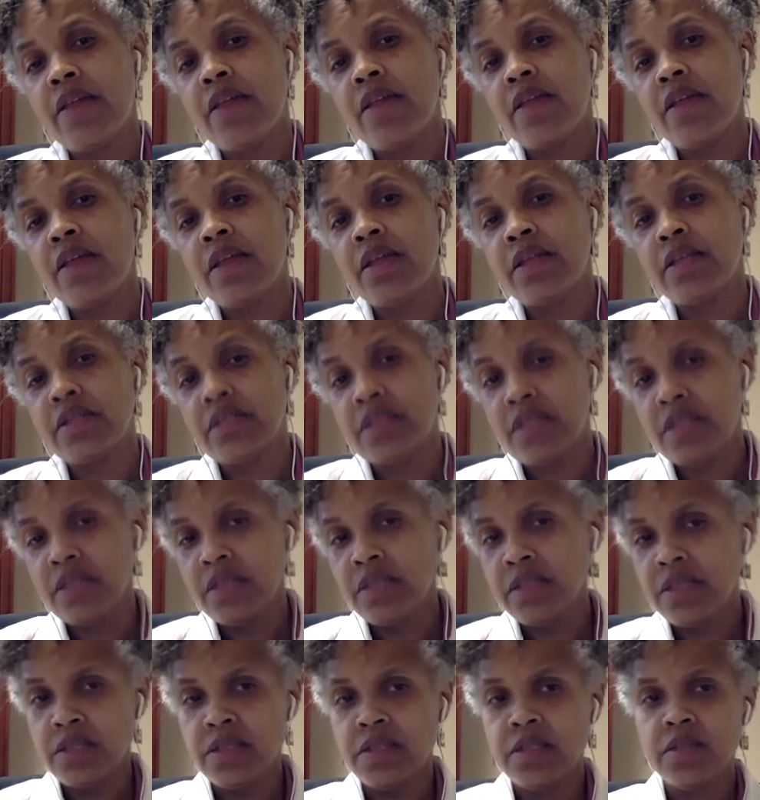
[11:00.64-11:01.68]
is this
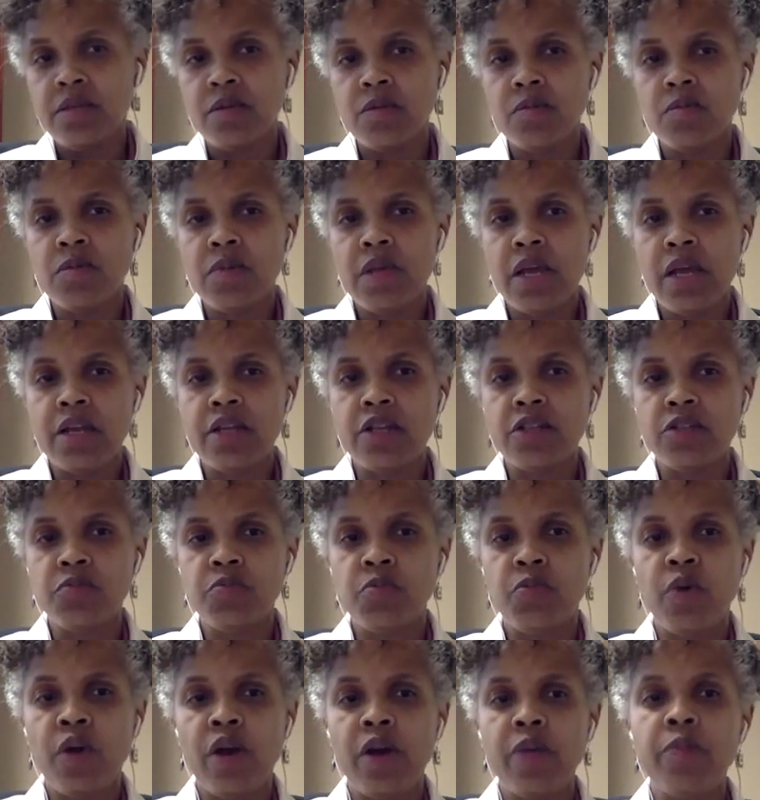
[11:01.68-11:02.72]
system that is
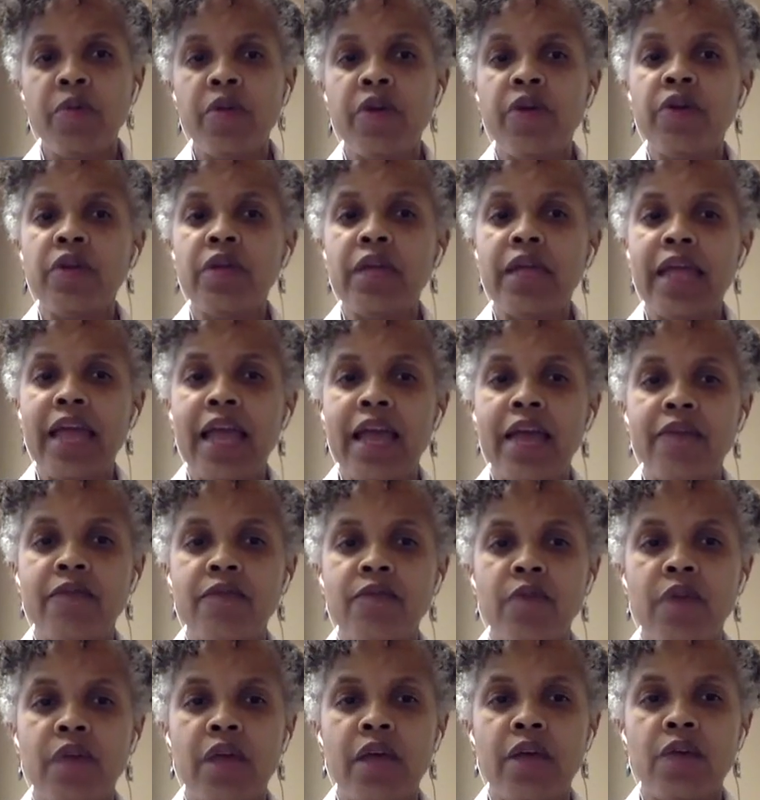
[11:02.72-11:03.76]
primarily
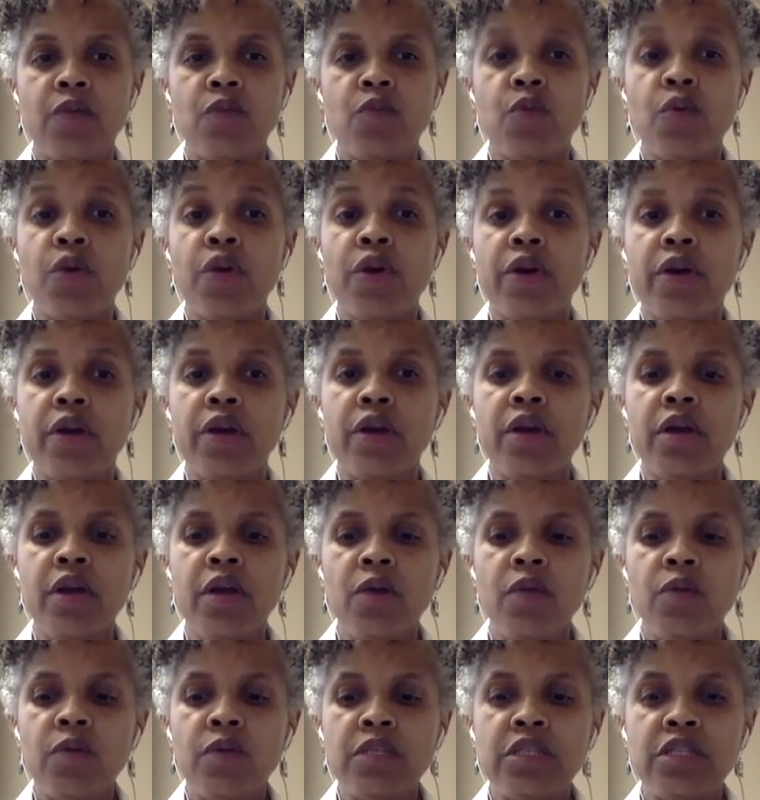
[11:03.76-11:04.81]
at work
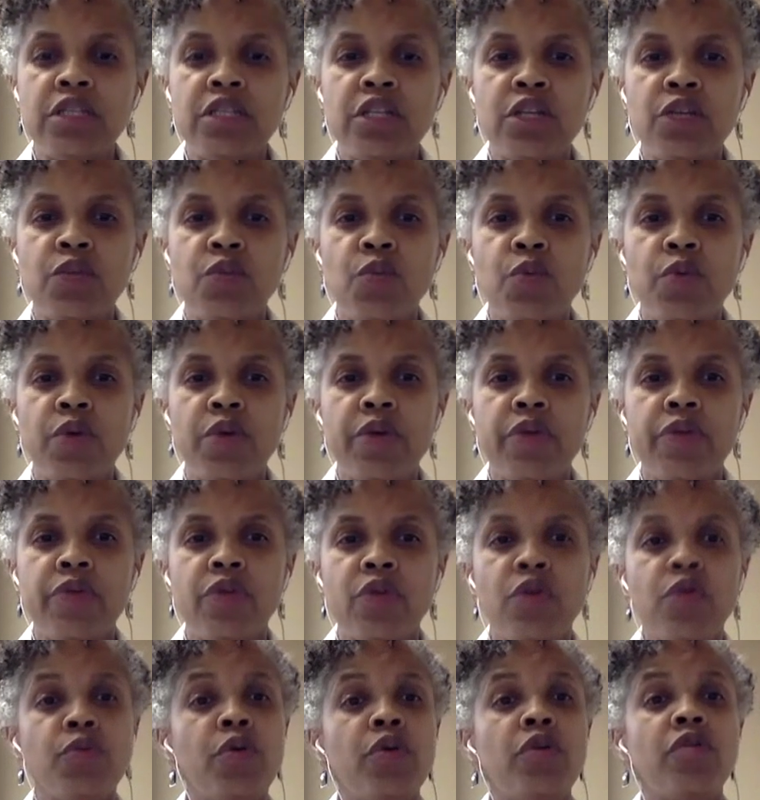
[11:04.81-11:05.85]
when dealing with
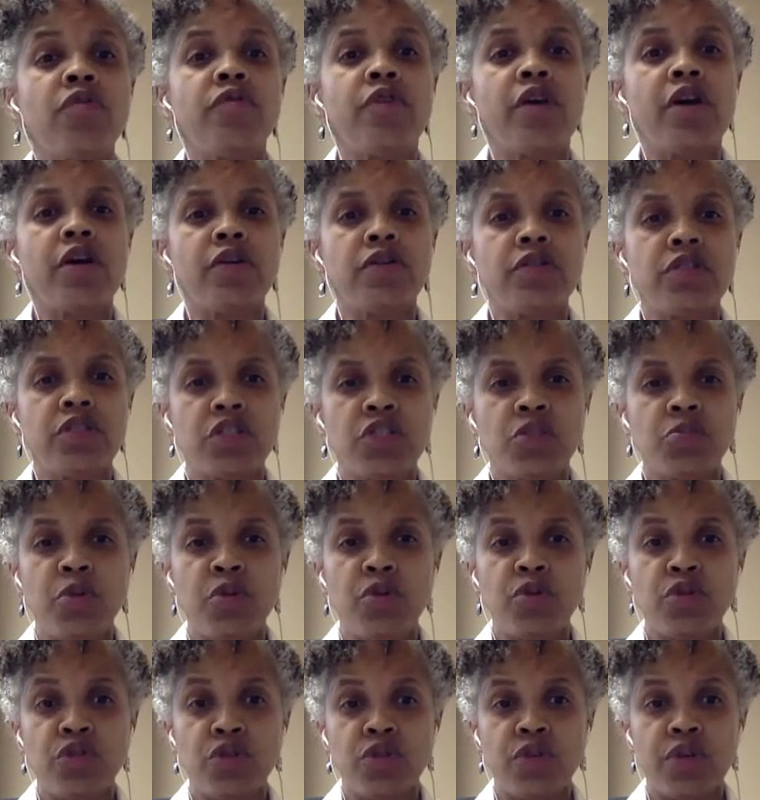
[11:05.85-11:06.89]
coronavirus
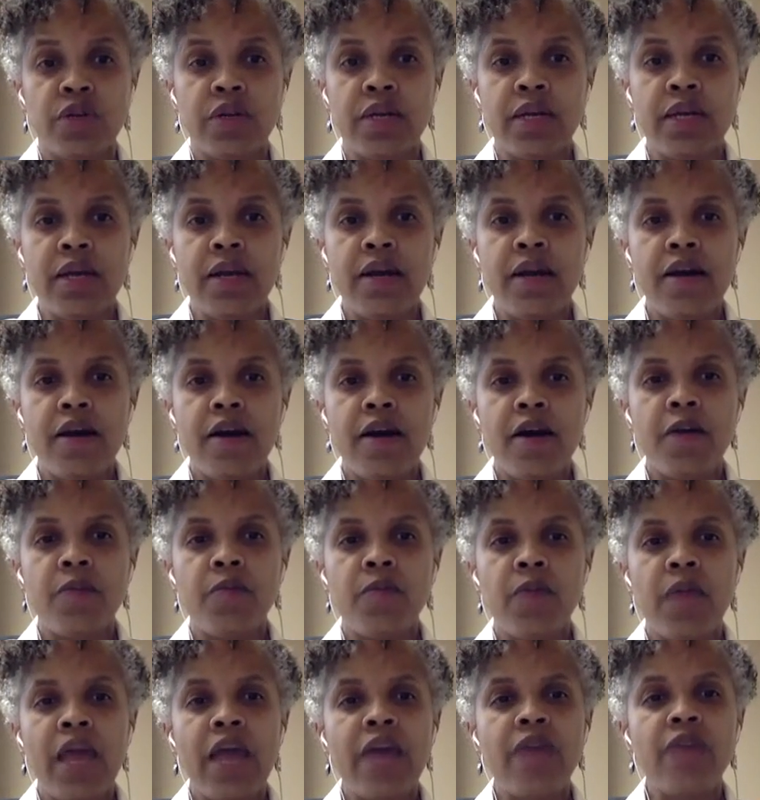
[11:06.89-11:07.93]
exposure.
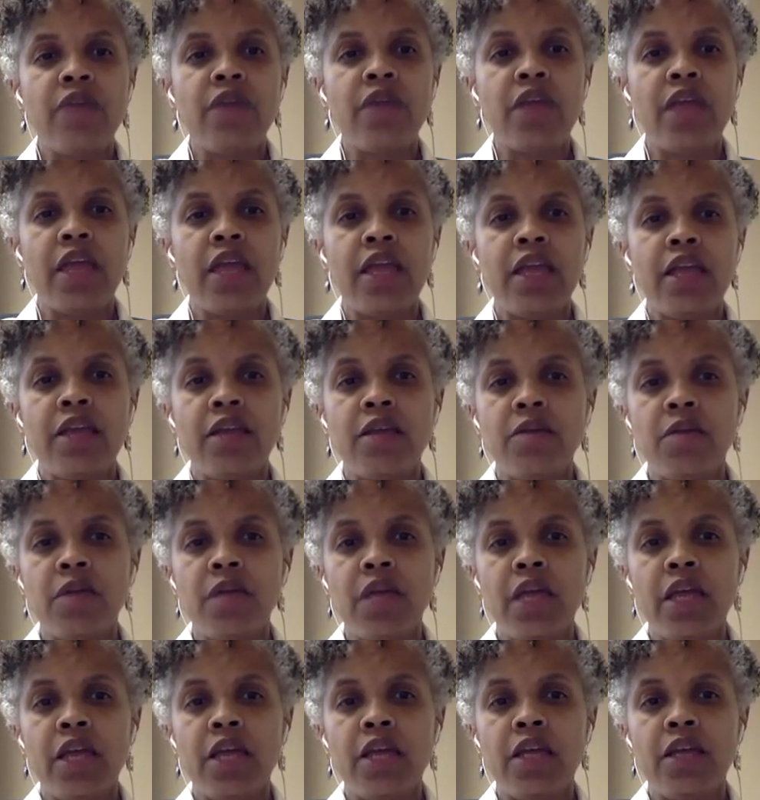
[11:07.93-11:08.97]
Having a
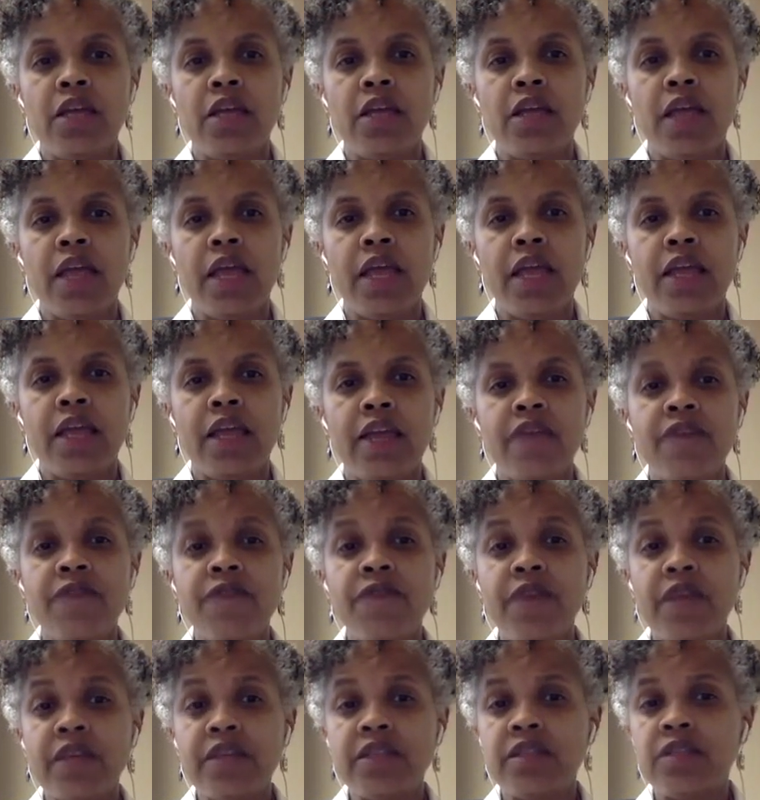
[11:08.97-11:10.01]

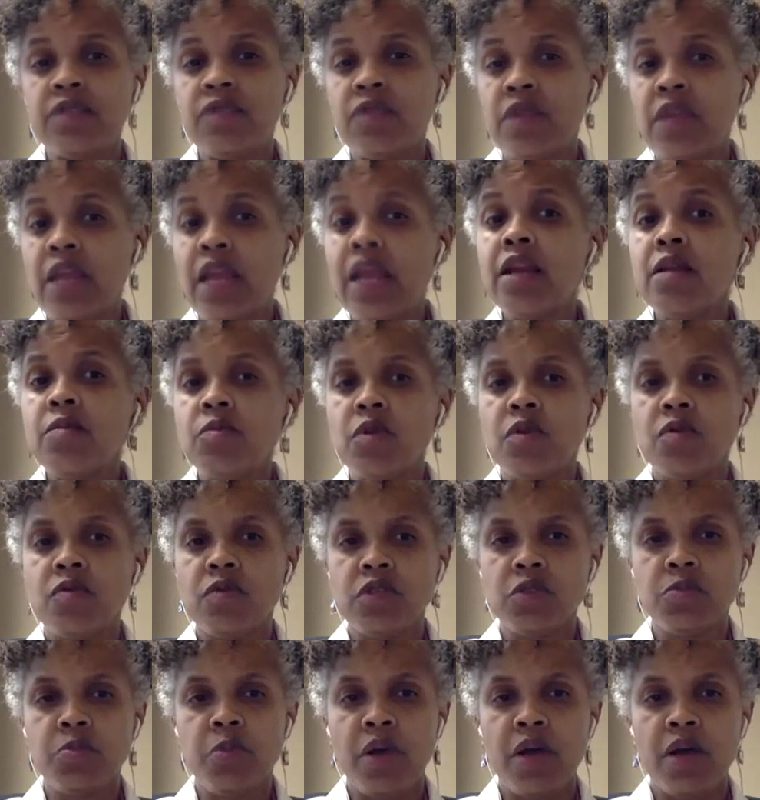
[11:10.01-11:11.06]
effective innate immune
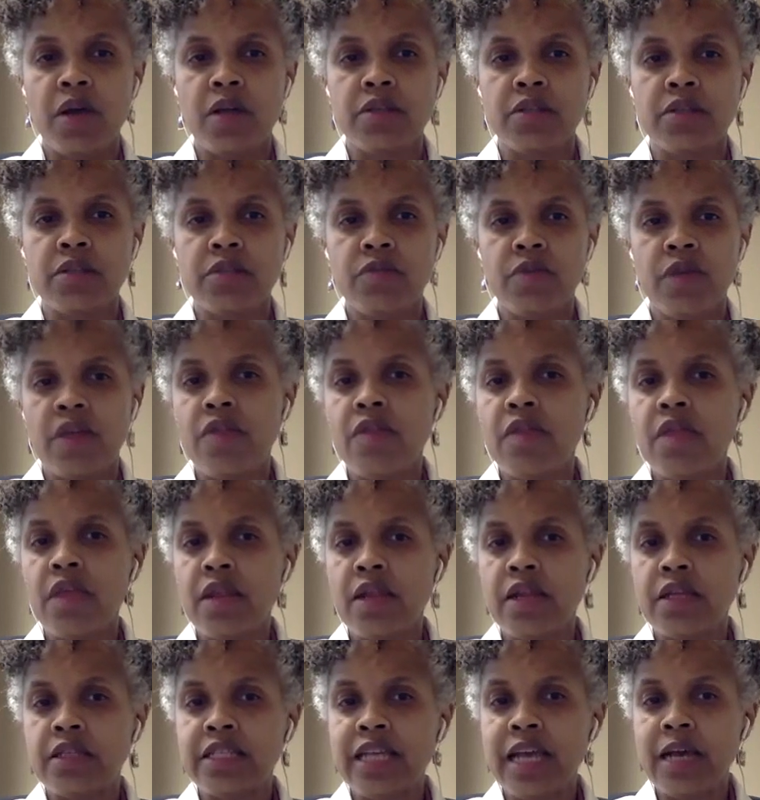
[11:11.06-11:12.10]
response rather
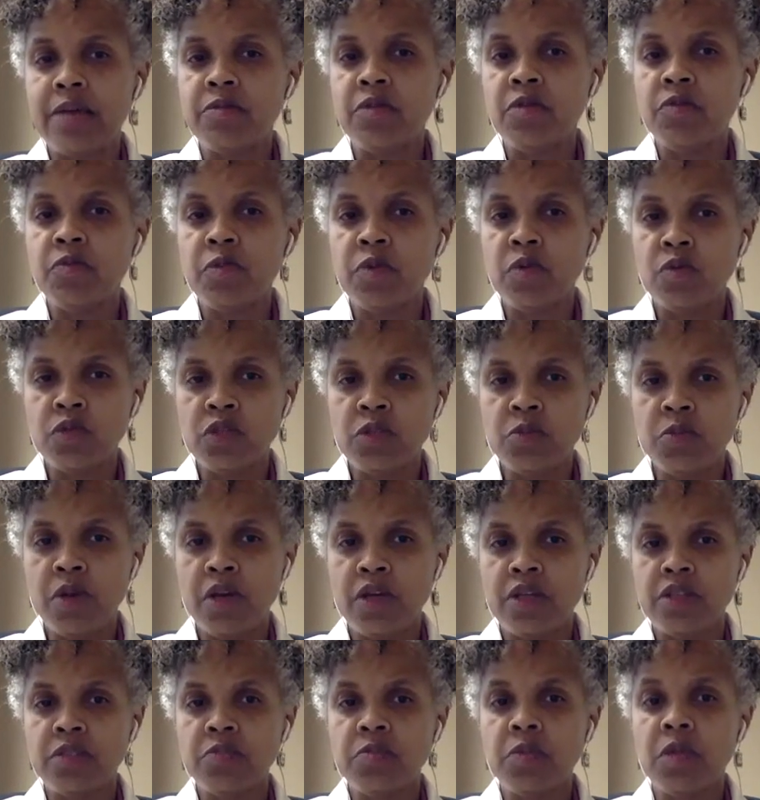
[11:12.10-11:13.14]
than adaptive immune
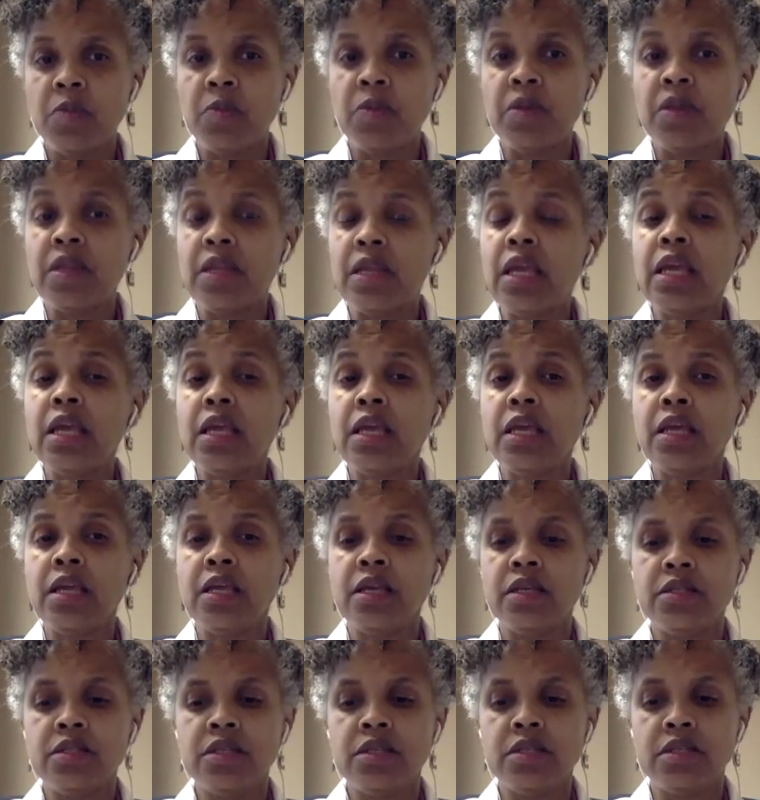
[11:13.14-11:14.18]
response may be the
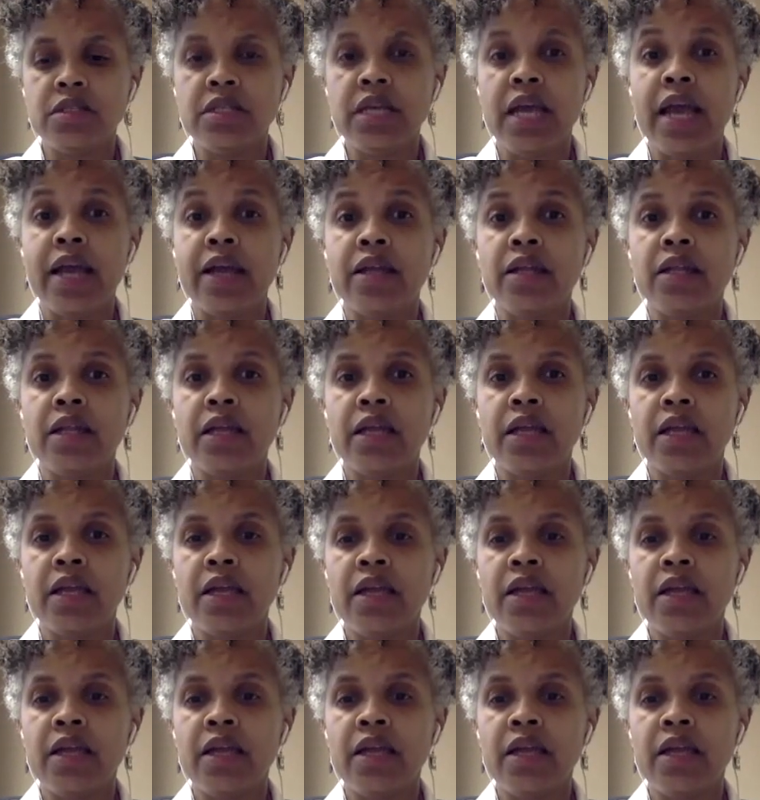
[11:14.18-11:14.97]
key to tackling